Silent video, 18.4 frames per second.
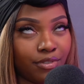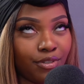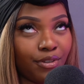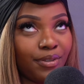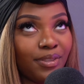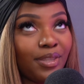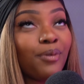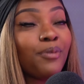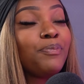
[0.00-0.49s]

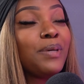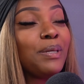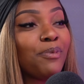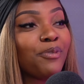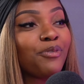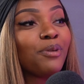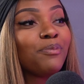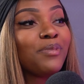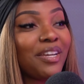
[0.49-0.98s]
There were
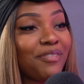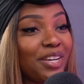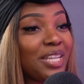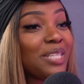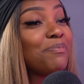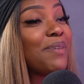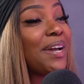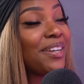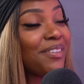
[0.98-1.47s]
people from
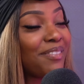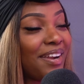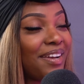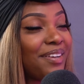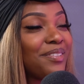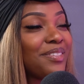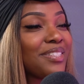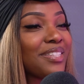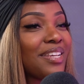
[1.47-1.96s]
diverse
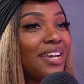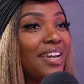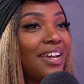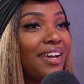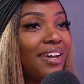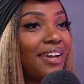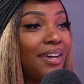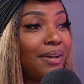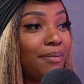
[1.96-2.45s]
backgrounds
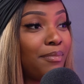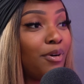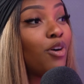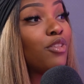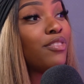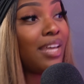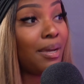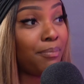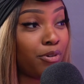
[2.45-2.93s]

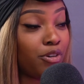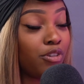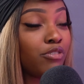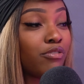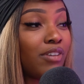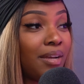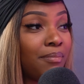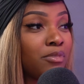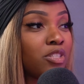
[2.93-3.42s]
on that
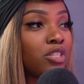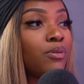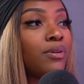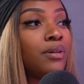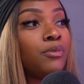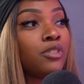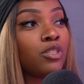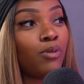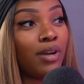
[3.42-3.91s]
program.
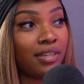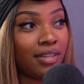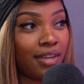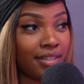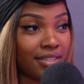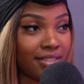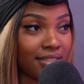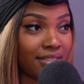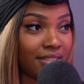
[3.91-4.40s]
So it was quite
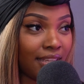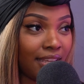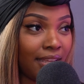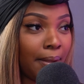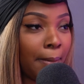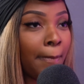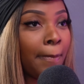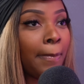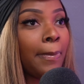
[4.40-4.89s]
nice to
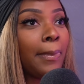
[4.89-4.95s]
see.